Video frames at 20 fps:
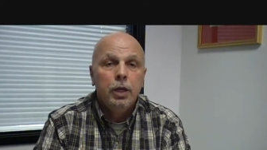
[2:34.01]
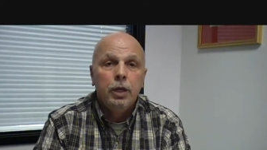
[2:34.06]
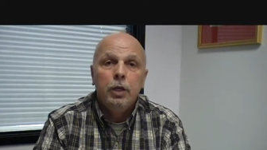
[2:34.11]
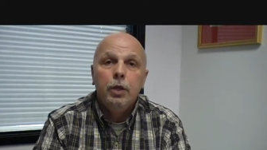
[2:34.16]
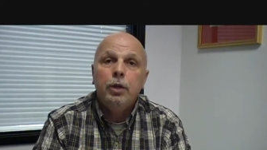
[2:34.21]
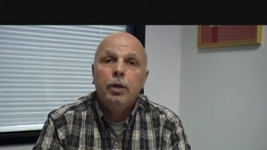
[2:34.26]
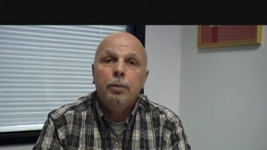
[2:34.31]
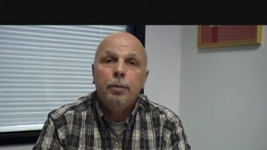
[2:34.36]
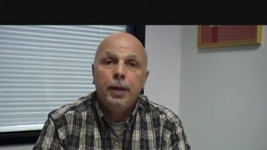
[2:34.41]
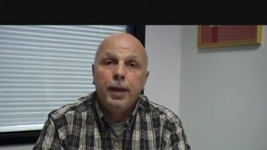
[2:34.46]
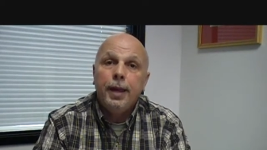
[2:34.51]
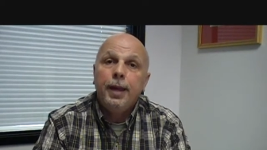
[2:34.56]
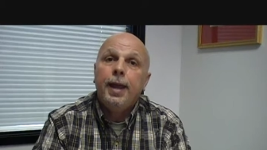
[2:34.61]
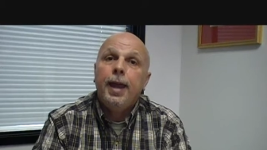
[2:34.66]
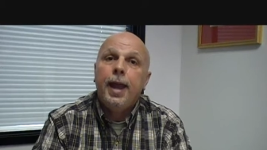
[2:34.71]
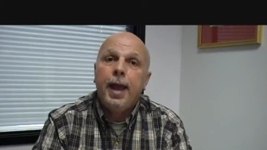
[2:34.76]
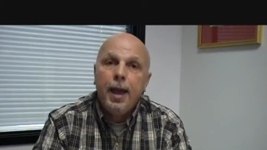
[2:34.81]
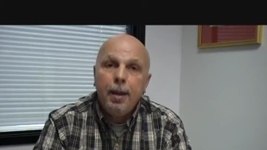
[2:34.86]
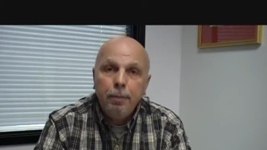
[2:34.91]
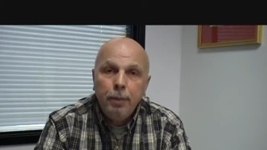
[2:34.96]
You can be a
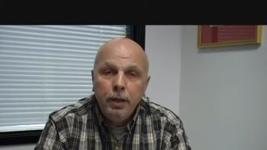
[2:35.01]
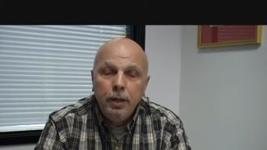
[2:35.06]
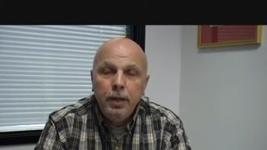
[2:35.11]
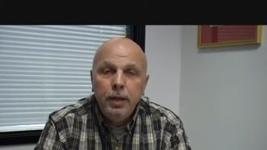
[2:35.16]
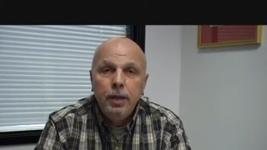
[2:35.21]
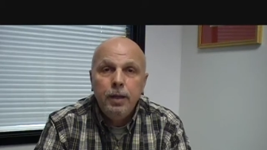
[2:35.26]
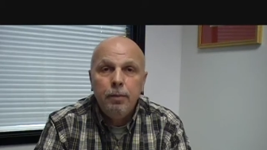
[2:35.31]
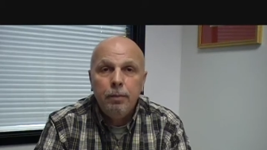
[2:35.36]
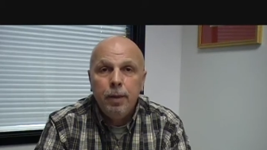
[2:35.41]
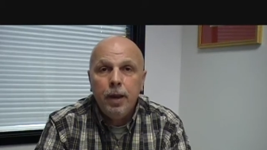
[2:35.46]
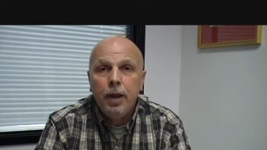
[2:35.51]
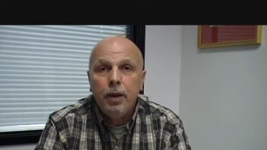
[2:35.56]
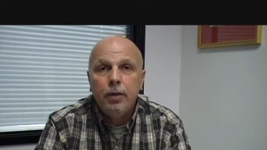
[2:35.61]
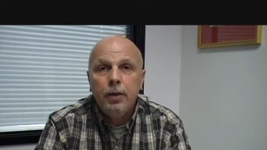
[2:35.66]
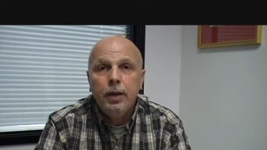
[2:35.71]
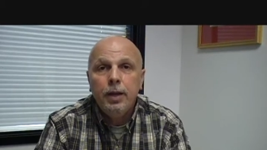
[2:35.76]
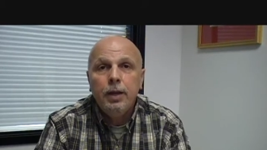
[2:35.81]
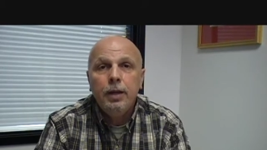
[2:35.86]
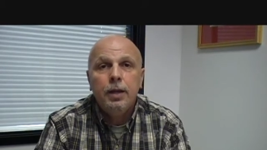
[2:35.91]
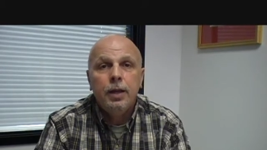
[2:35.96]
happily
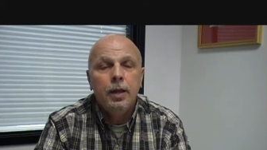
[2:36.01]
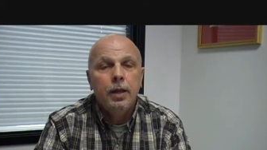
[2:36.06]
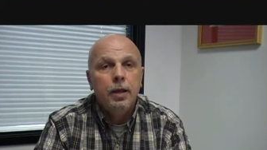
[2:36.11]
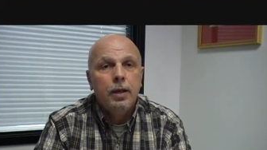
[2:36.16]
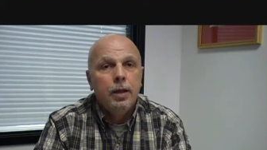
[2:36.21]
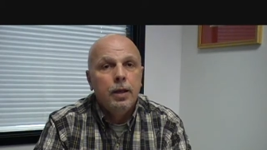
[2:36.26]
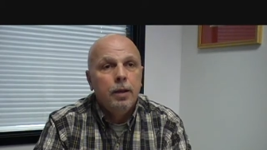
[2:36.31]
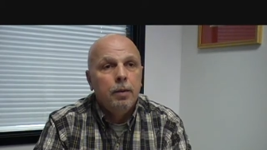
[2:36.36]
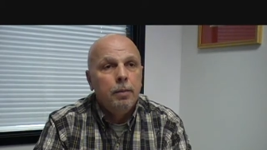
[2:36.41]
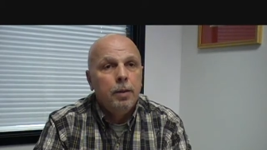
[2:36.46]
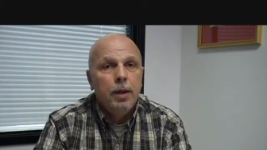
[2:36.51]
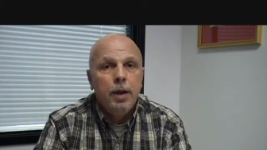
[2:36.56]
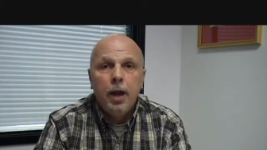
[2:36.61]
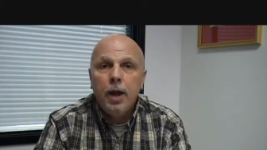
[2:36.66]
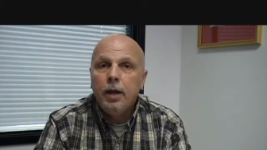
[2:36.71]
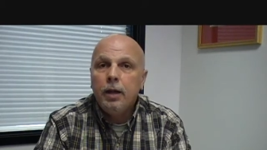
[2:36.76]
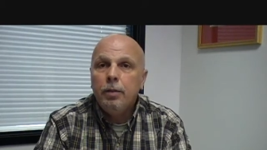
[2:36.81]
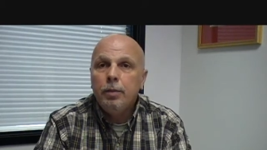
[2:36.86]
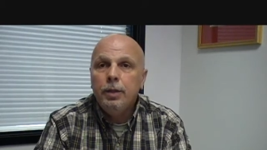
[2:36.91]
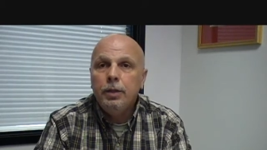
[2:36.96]
married,
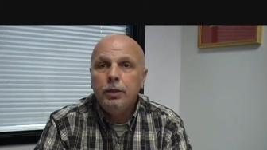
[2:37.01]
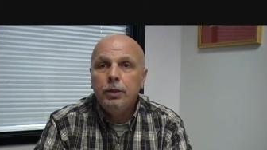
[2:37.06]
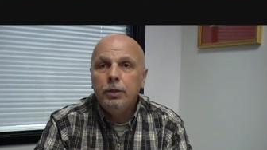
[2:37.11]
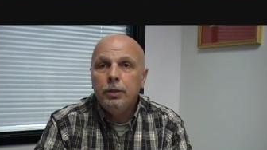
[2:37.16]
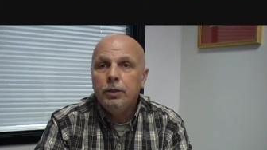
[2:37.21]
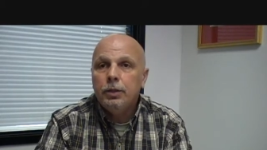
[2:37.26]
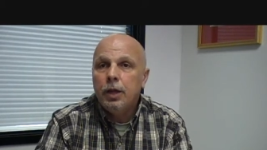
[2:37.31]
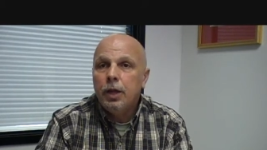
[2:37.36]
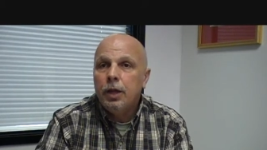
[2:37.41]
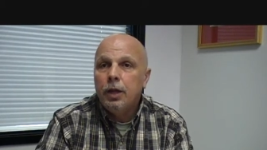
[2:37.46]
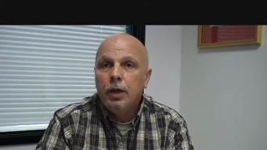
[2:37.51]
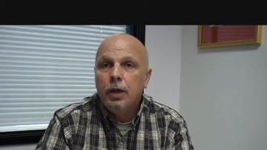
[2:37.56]
monogamous,